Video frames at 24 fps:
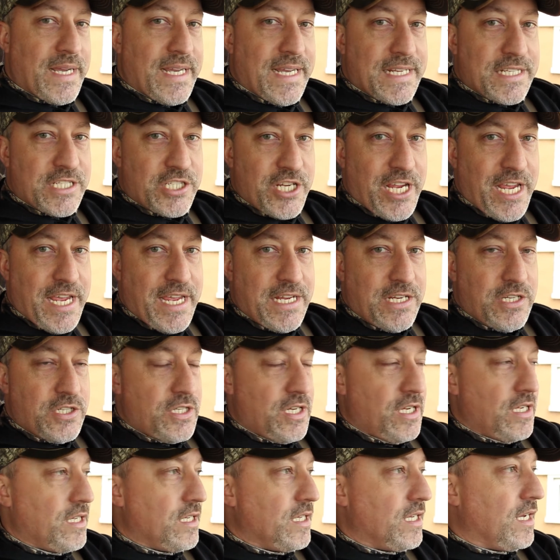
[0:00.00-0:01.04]
I got
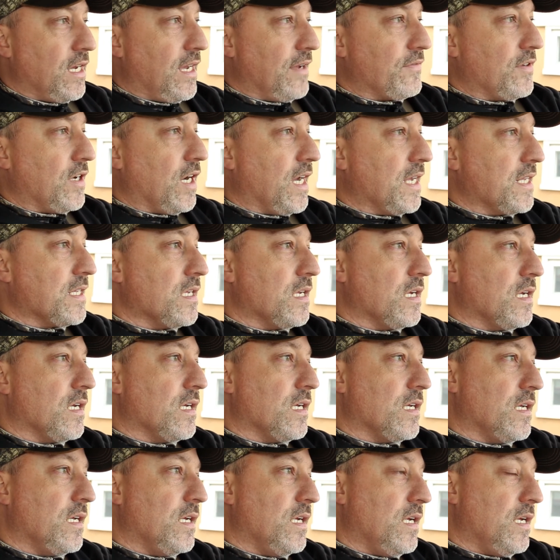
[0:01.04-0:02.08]
changed. I've got
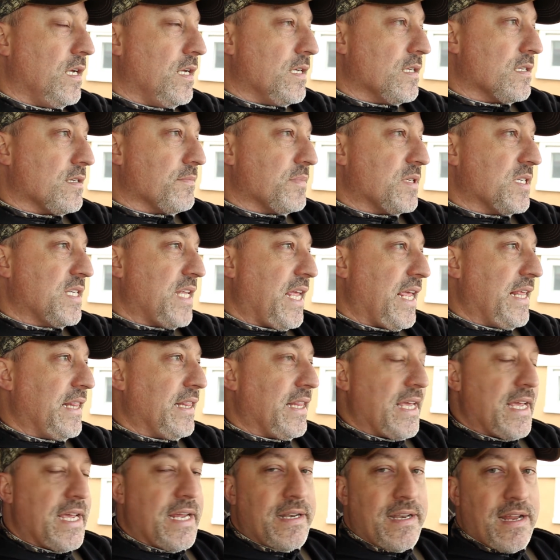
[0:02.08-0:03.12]
some state
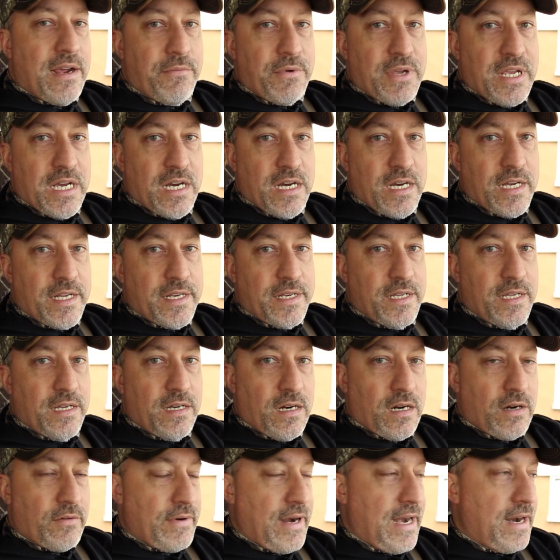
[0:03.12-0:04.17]
land that we hunt
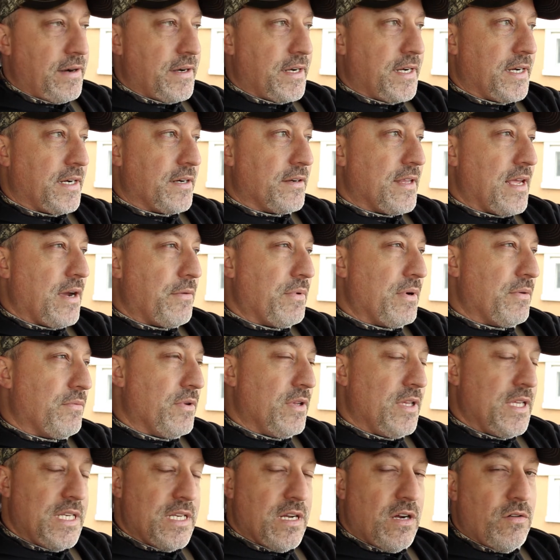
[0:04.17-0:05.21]
around here that we
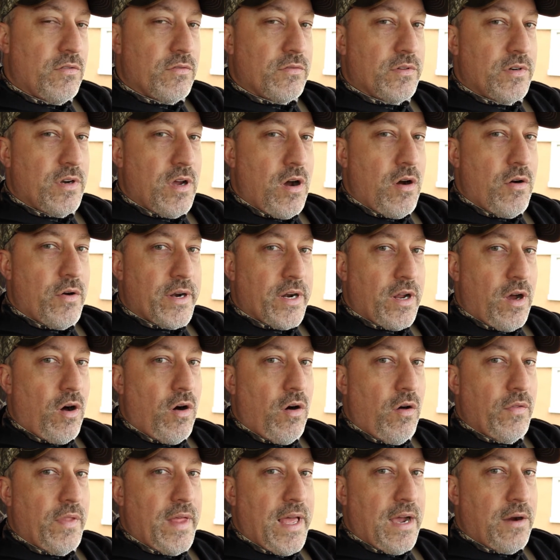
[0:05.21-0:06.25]
really don't know it
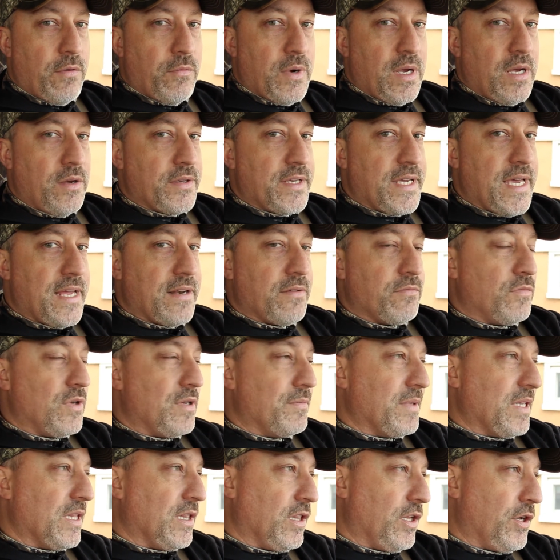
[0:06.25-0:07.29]
all that well yet, and
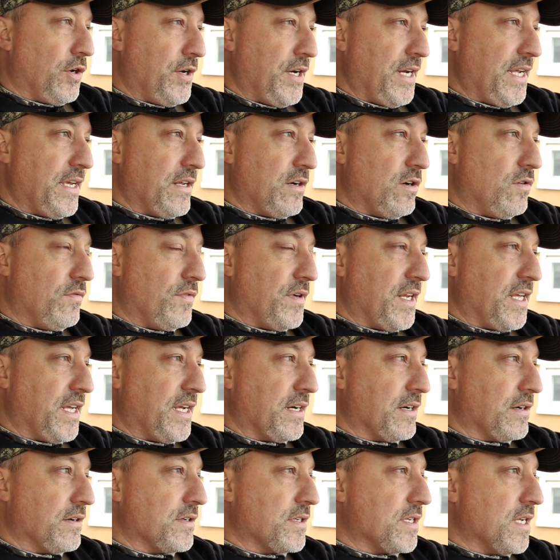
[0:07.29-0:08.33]
we've been learning it over the
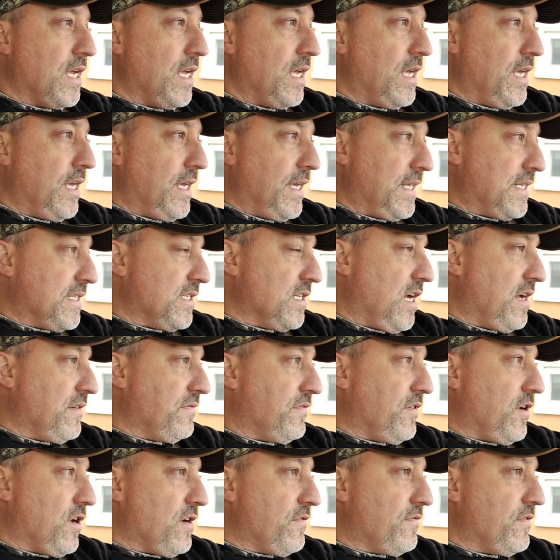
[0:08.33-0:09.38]
years. It's not
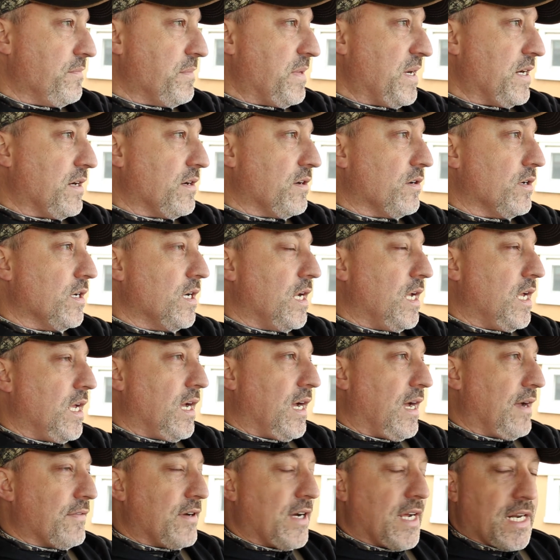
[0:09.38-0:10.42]
far from here.
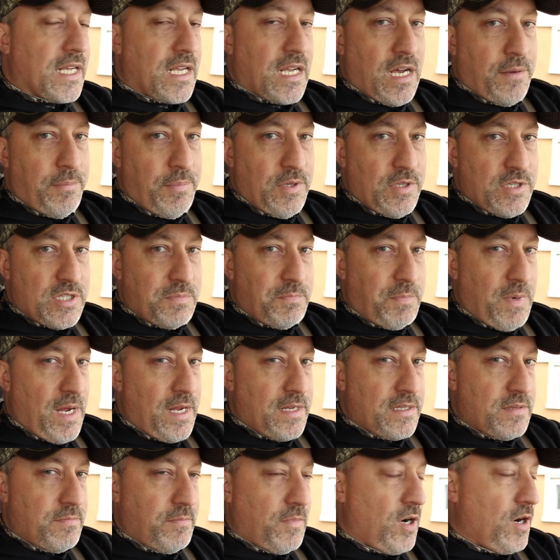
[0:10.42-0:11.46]
I've got a couple of
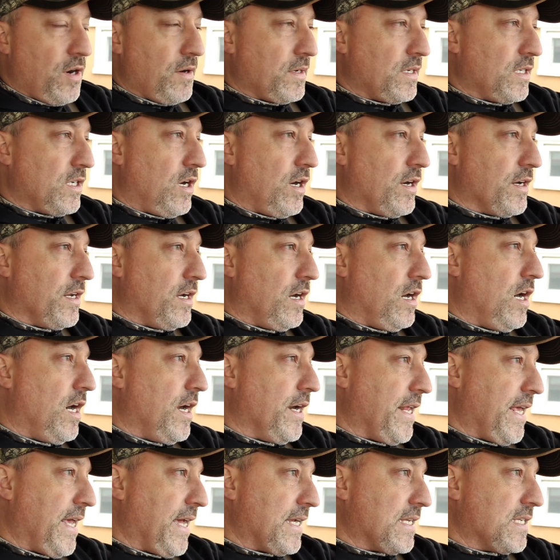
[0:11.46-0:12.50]
spots marked on
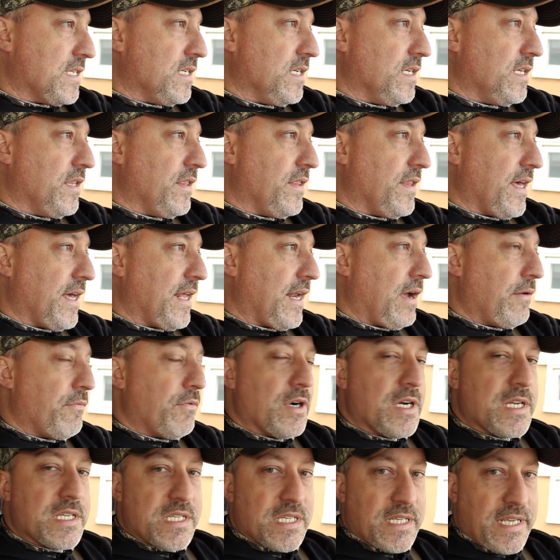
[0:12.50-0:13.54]
Onyx that I
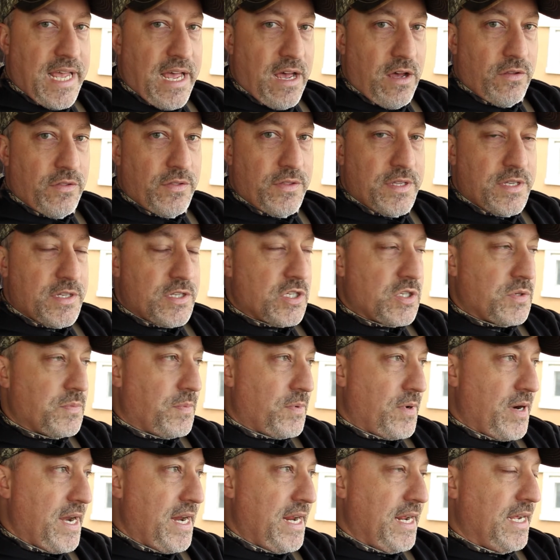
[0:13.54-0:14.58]
want to scout this
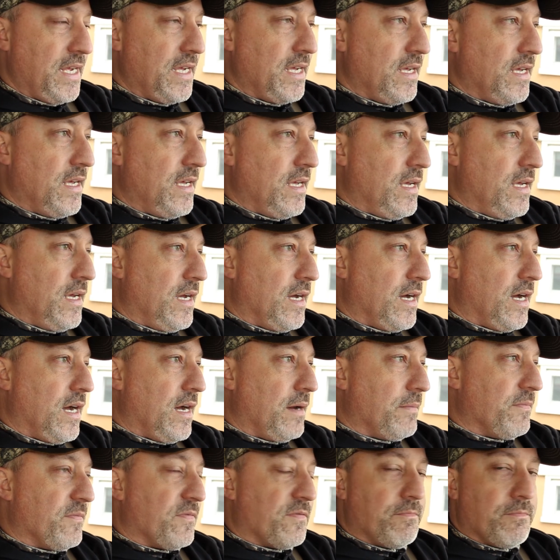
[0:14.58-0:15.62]
spring,
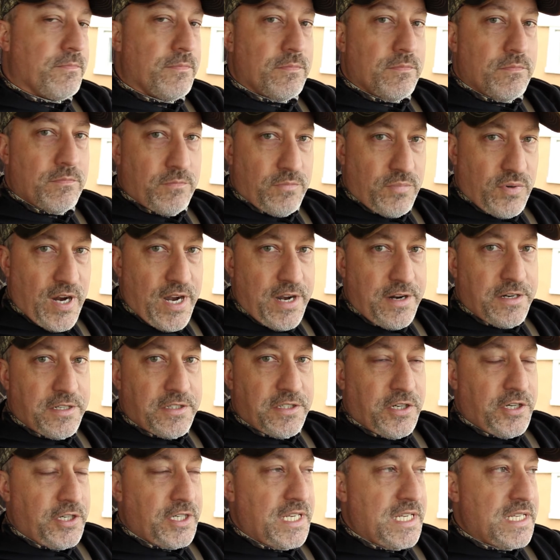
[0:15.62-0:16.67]
prior to
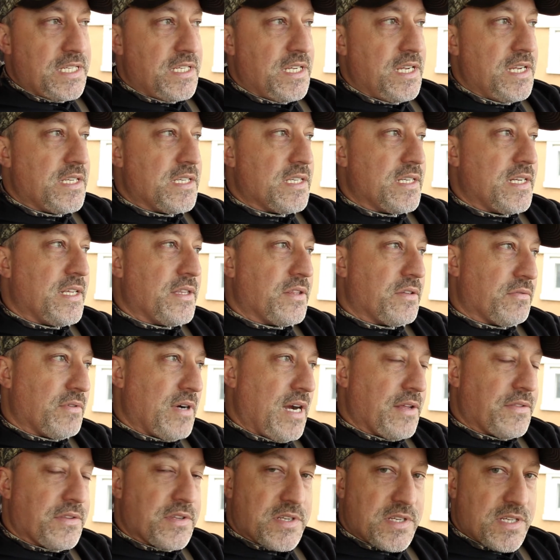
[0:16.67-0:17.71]
turkey season and
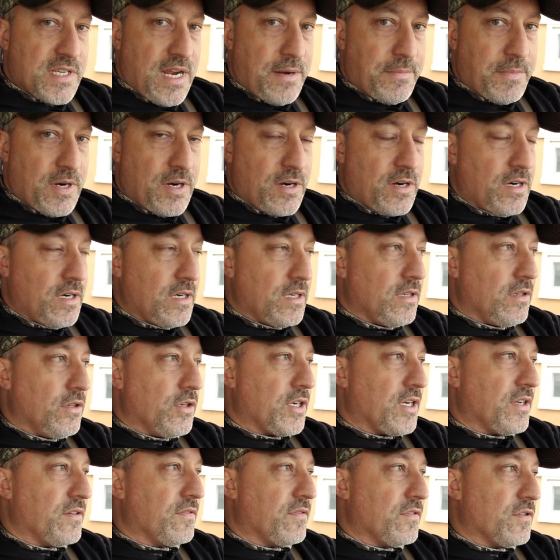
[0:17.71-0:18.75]
throughout the summer,
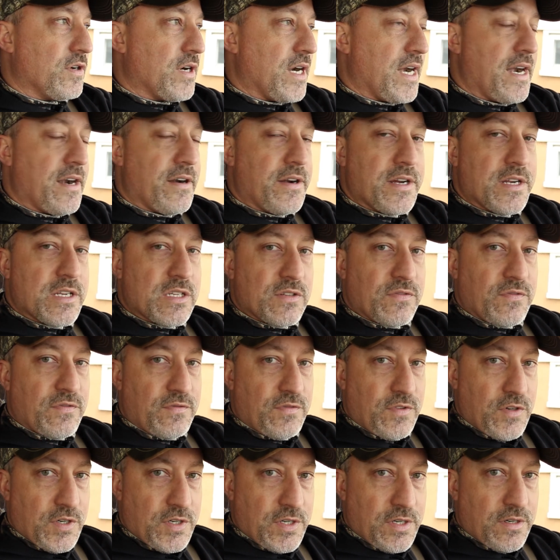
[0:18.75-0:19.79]
looking for areas
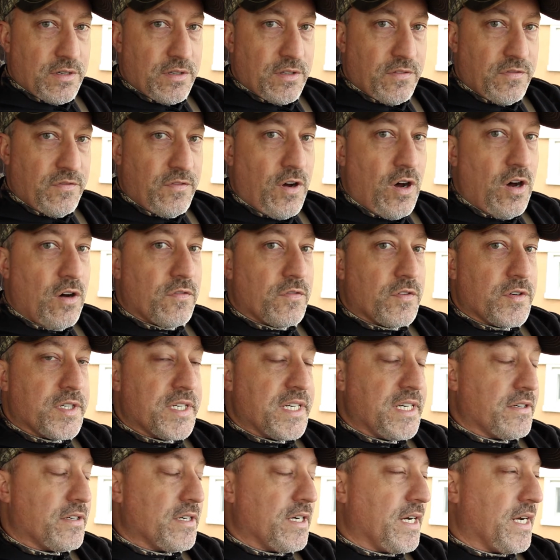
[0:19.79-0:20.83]
for the fall for
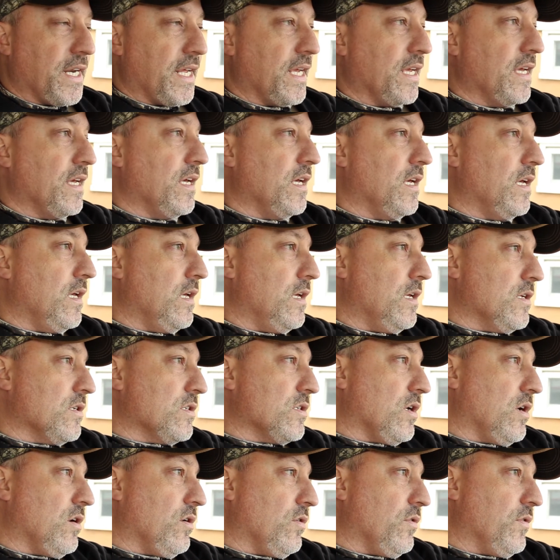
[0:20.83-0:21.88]
deer hunting.
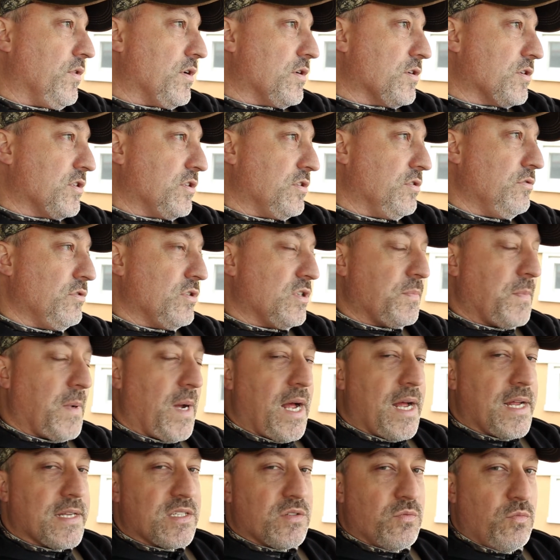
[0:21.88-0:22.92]
So there's two
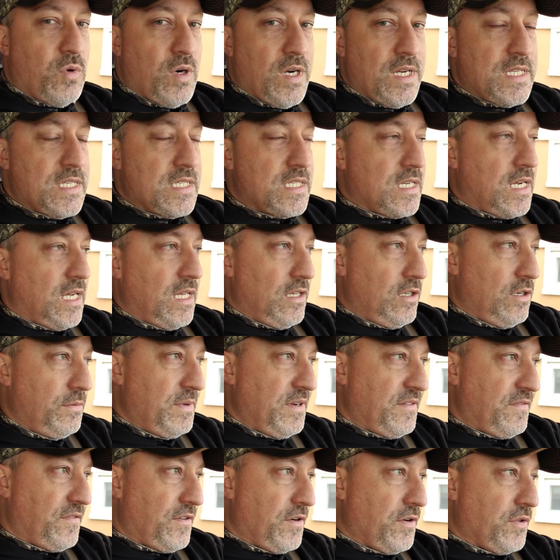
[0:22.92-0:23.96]
spots. One's a little
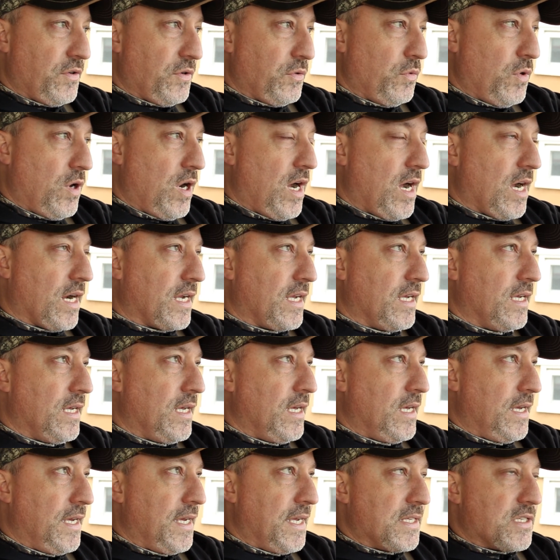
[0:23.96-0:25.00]
bit further walk.
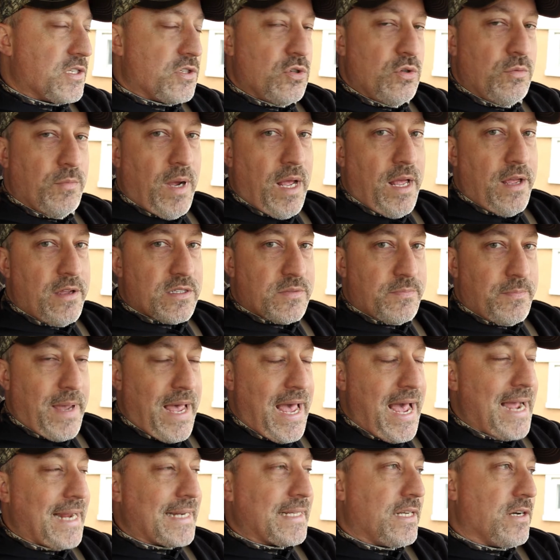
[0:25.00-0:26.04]
It's 2 miles
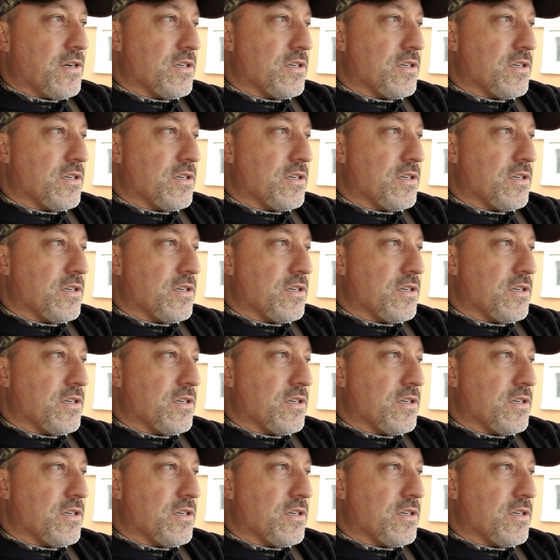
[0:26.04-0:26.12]
back.